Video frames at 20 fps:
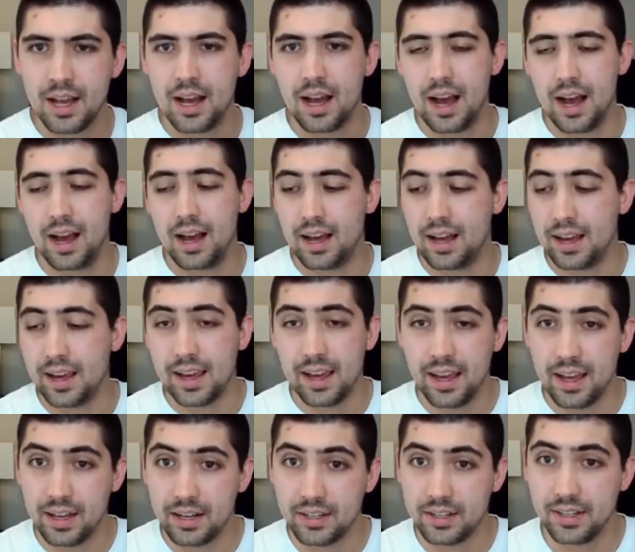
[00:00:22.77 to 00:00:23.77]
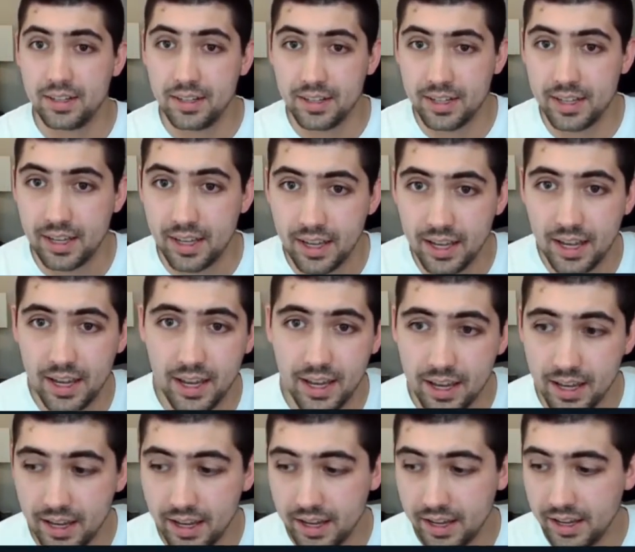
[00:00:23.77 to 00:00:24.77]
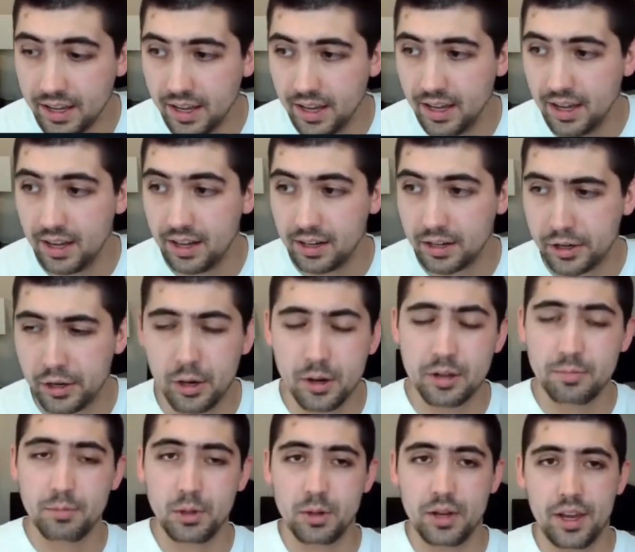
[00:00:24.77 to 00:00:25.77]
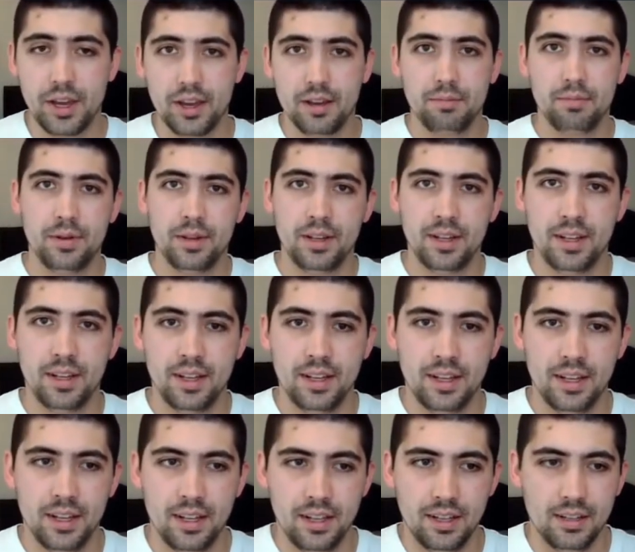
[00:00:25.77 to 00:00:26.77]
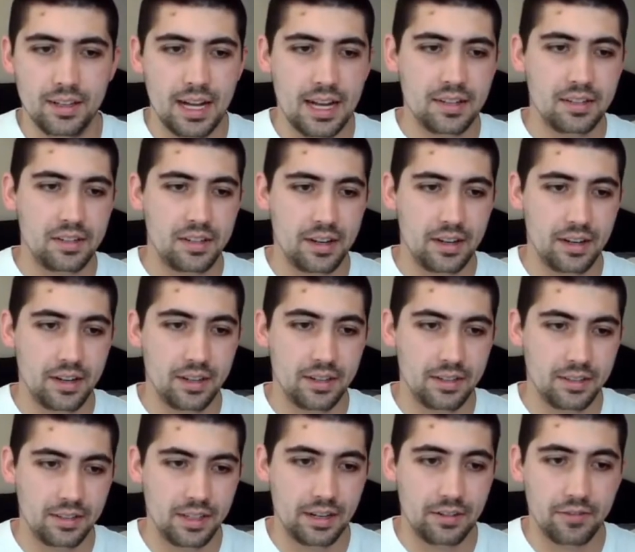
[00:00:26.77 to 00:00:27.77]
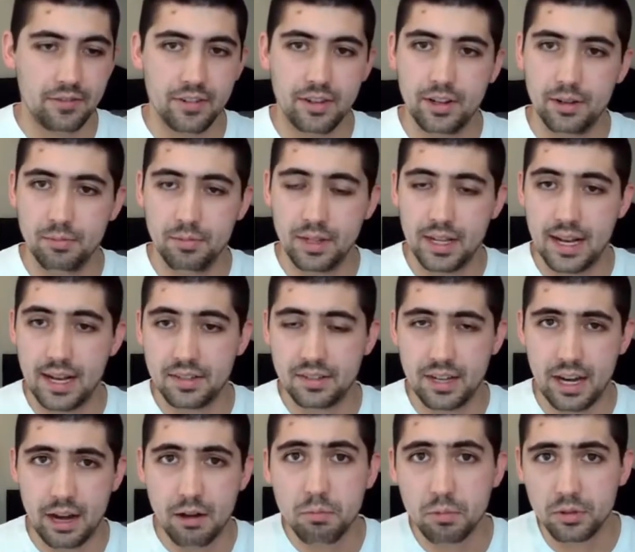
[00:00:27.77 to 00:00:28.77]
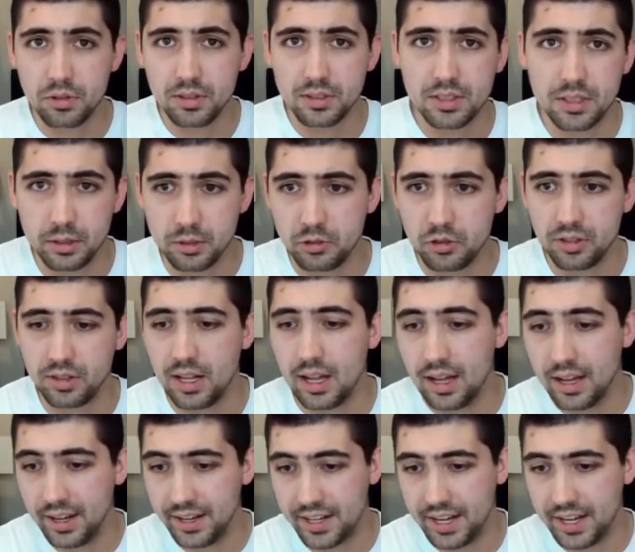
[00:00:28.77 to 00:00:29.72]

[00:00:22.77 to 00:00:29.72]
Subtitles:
I took a coding boot camp last year, like from last April to July,